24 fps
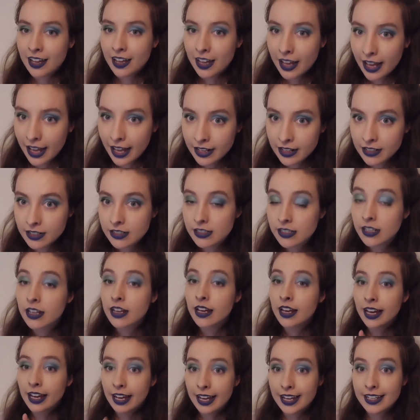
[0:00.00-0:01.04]
Hint,
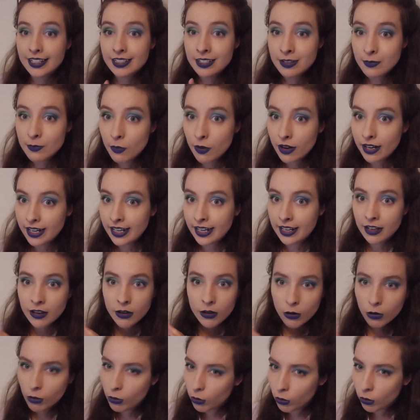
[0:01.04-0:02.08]
it isn't money
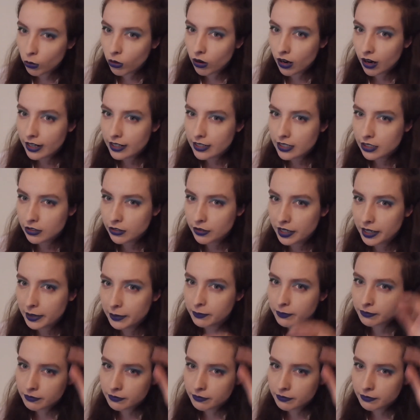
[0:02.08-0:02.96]
or ice cream.